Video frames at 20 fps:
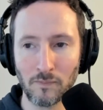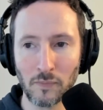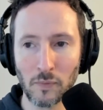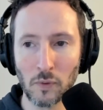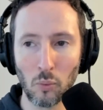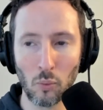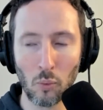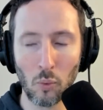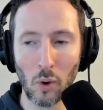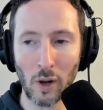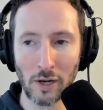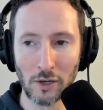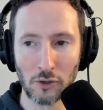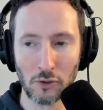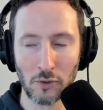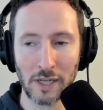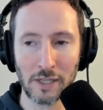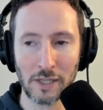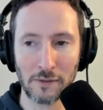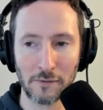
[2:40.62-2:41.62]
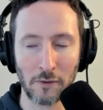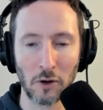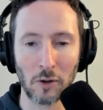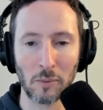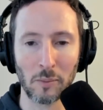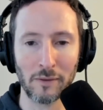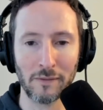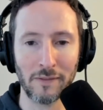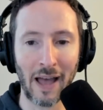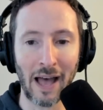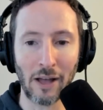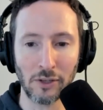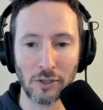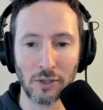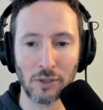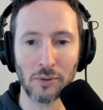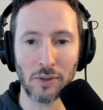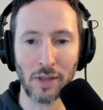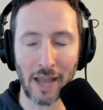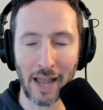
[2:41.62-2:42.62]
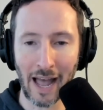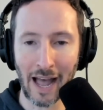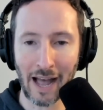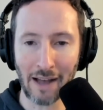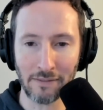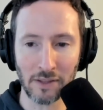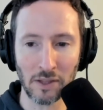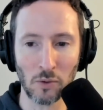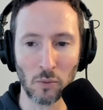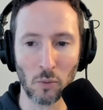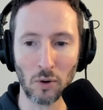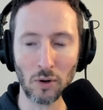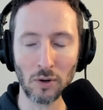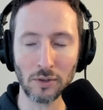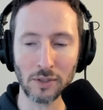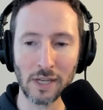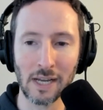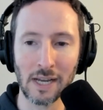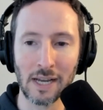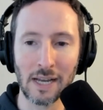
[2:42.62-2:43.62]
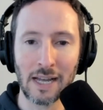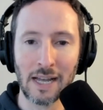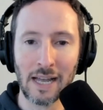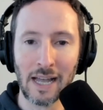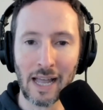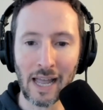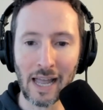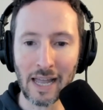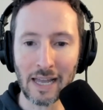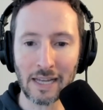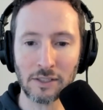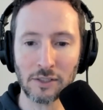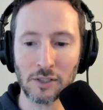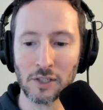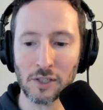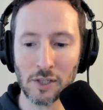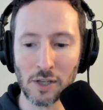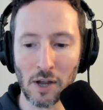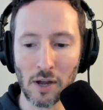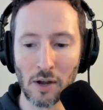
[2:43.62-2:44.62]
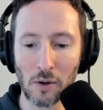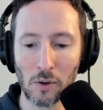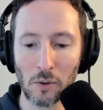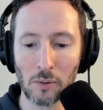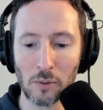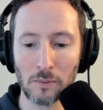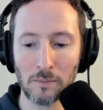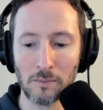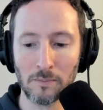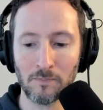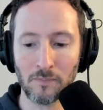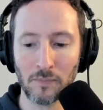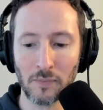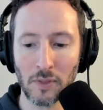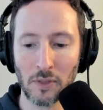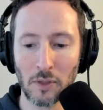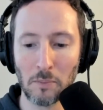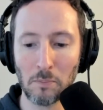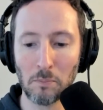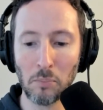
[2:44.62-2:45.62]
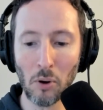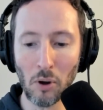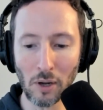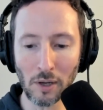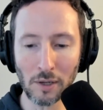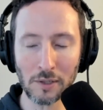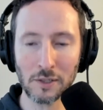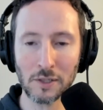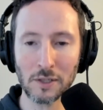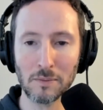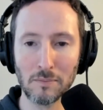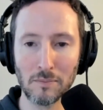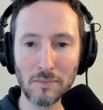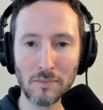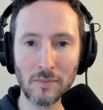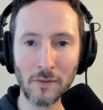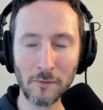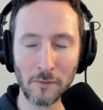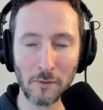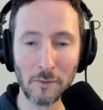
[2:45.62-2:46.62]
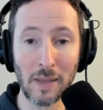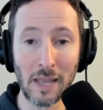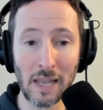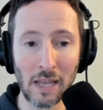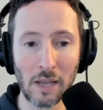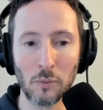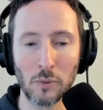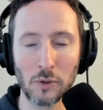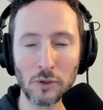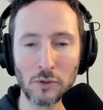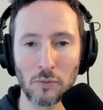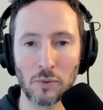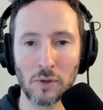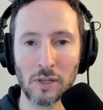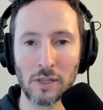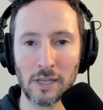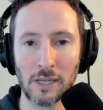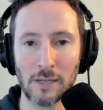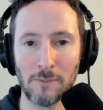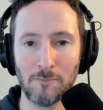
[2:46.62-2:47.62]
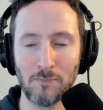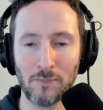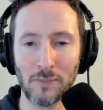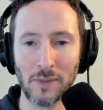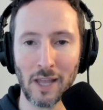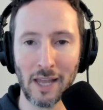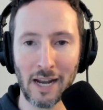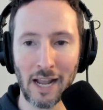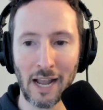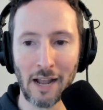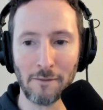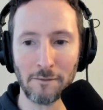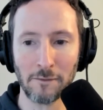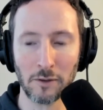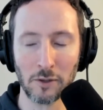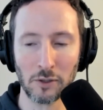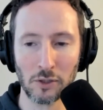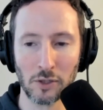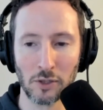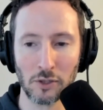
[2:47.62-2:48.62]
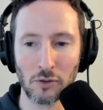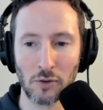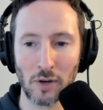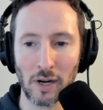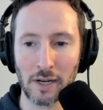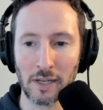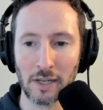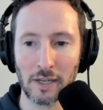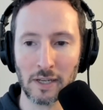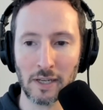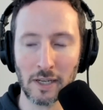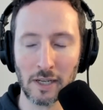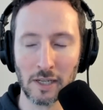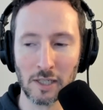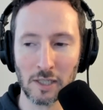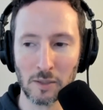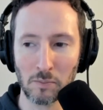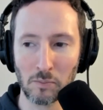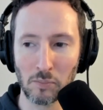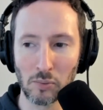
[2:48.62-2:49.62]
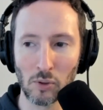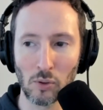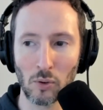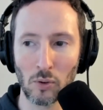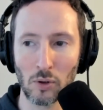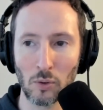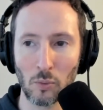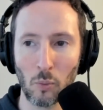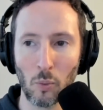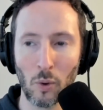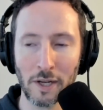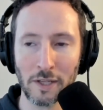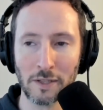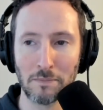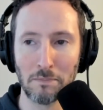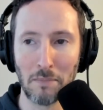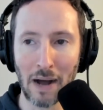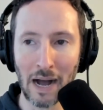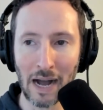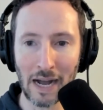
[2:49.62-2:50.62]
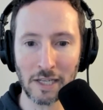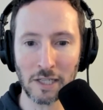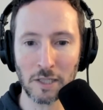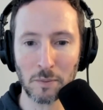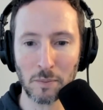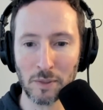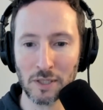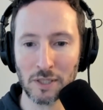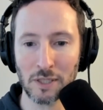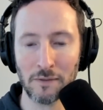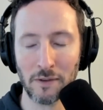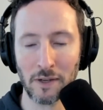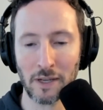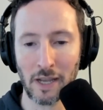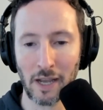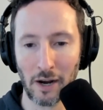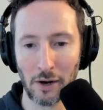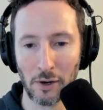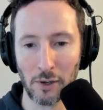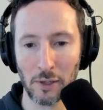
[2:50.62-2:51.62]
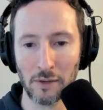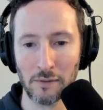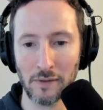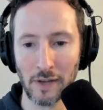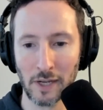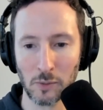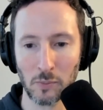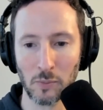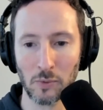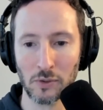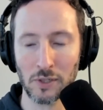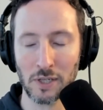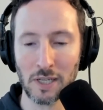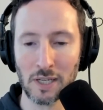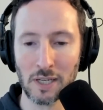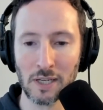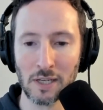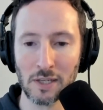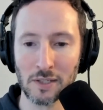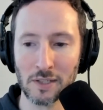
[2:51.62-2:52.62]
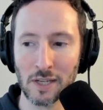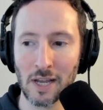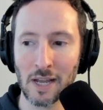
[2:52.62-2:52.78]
what transferable value they have in the world. And so the book for me was really an effort to try to explore what is my specific area of expertise